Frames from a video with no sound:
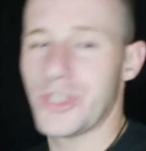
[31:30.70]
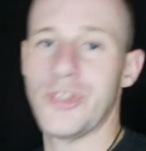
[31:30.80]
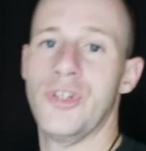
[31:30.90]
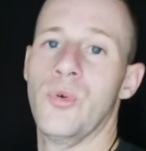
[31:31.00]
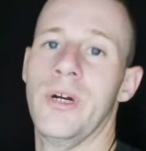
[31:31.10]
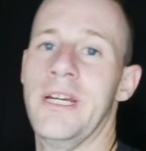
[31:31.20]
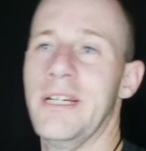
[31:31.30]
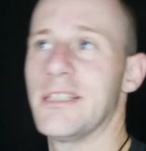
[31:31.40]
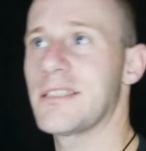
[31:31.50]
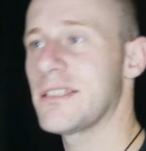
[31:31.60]
you do
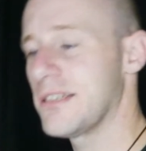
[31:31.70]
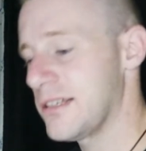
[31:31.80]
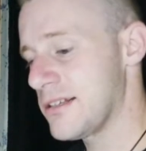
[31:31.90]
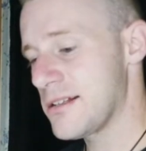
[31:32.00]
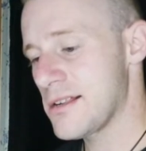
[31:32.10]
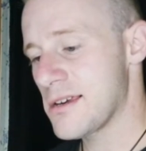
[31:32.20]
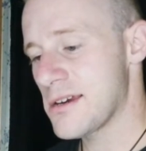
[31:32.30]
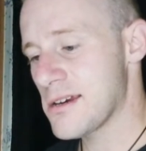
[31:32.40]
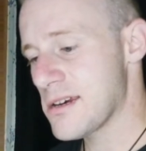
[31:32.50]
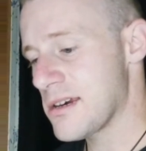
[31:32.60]
is
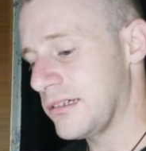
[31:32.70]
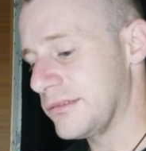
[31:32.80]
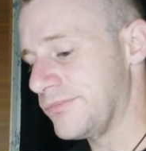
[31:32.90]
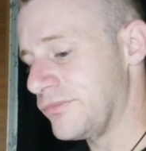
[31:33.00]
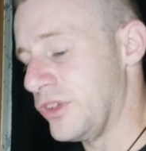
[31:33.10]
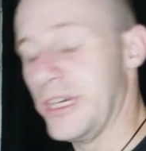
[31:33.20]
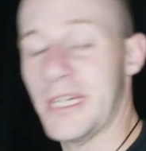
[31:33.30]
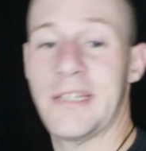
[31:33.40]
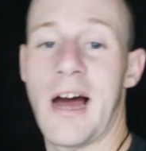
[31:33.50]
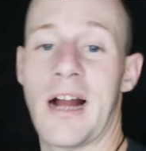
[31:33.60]
you get it
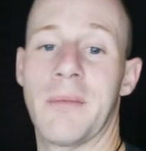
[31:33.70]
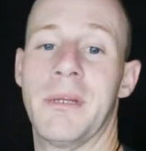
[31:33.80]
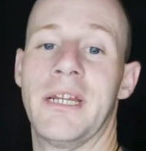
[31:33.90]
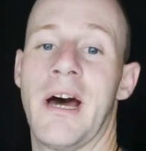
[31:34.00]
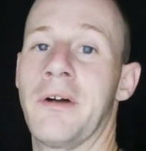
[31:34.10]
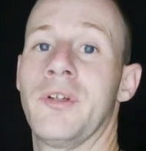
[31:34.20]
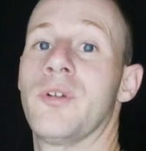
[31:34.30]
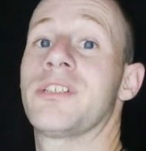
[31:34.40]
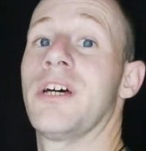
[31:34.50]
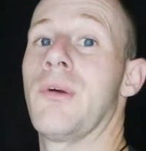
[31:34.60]
documented down. You don't
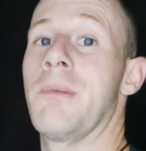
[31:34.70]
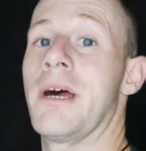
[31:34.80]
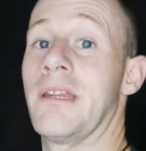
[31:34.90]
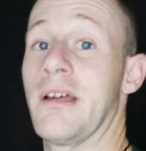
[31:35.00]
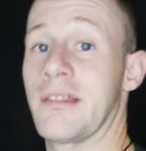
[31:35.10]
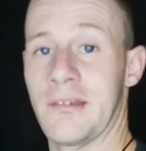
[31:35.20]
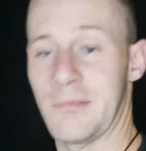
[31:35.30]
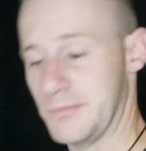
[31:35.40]
tell nobody nothing.